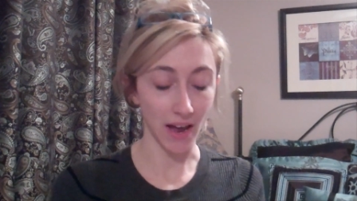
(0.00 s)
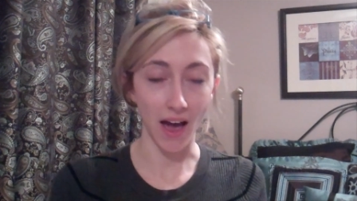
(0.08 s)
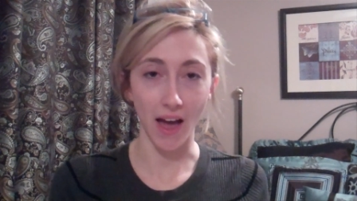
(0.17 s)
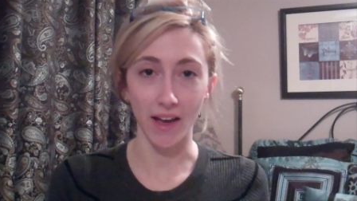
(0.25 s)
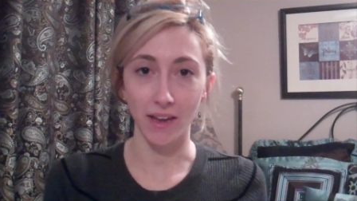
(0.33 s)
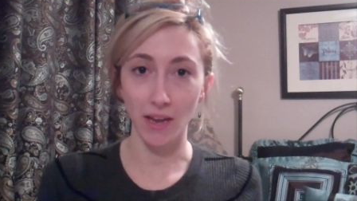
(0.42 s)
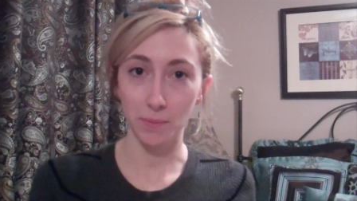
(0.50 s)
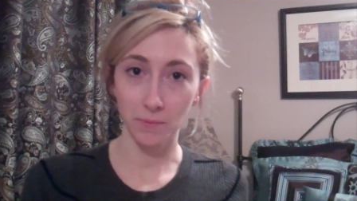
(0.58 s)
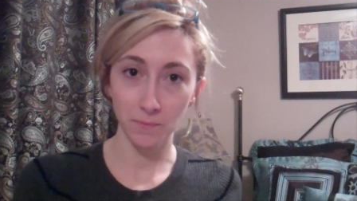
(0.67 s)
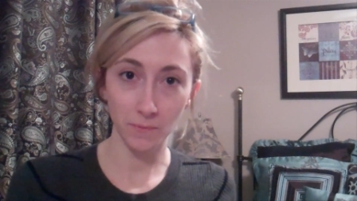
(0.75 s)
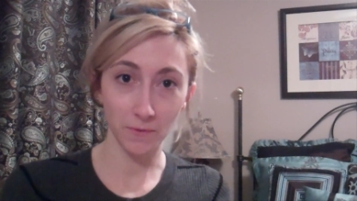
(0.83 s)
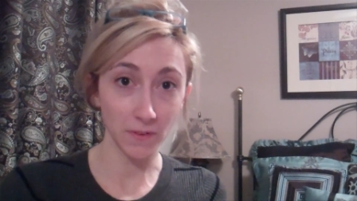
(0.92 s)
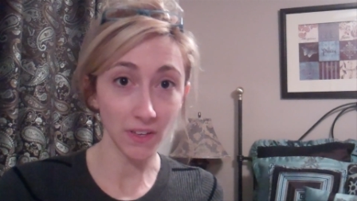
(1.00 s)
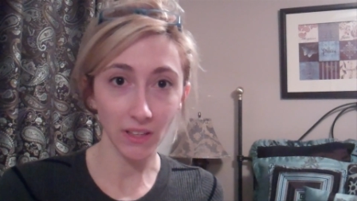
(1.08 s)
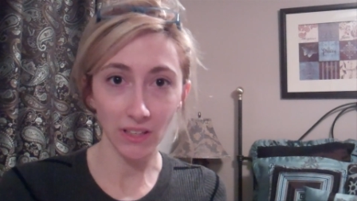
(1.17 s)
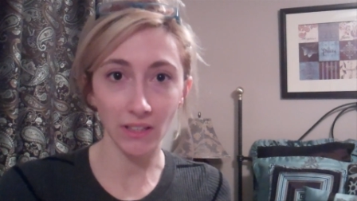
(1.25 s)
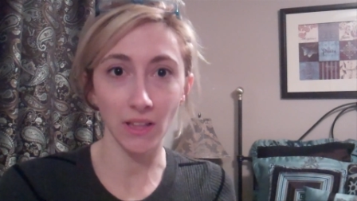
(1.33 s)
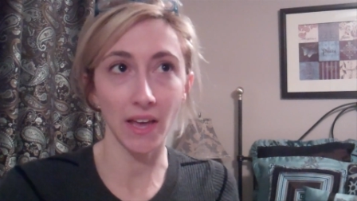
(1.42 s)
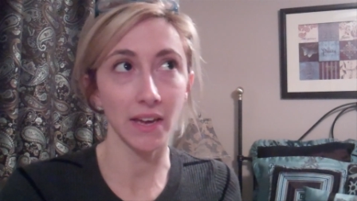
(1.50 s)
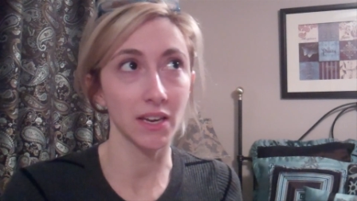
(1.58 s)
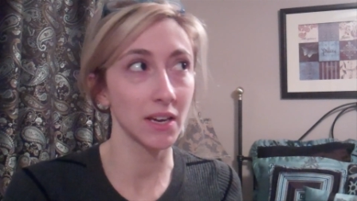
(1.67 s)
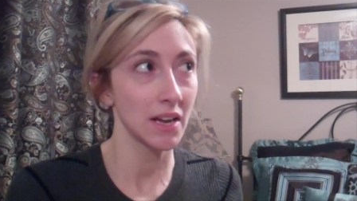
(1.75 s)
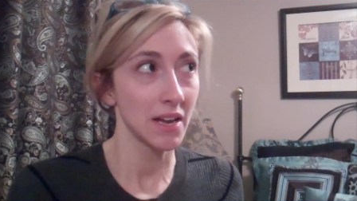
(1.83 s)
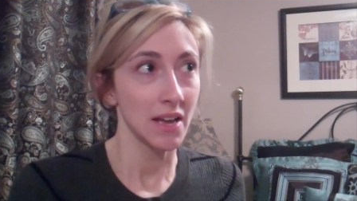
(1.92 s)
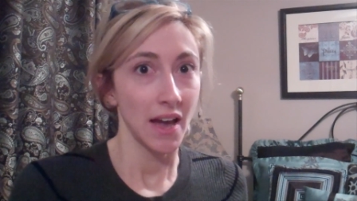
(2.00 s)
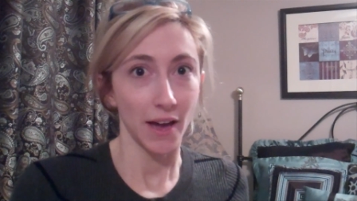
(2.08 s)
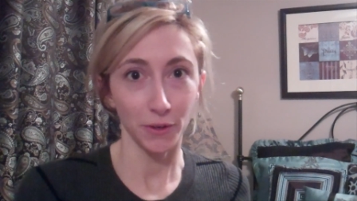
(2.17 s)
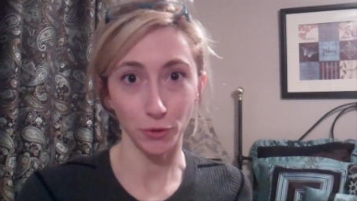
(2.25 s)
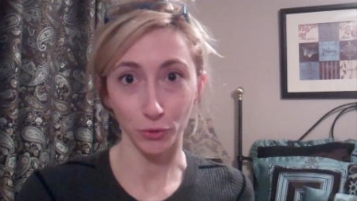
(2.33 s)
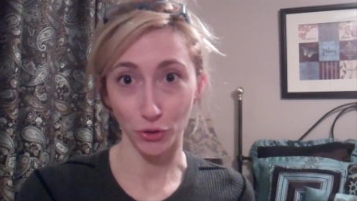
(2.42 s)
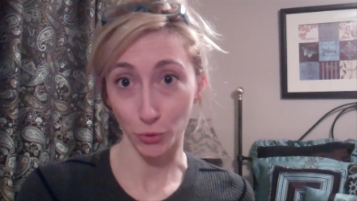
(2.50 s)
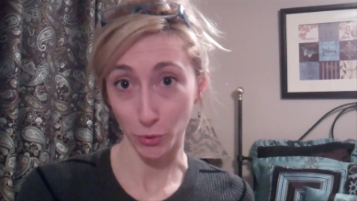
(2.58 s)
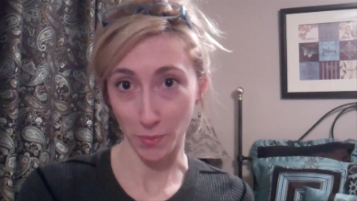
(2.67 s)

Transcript: I am feeling like I don't know what to do with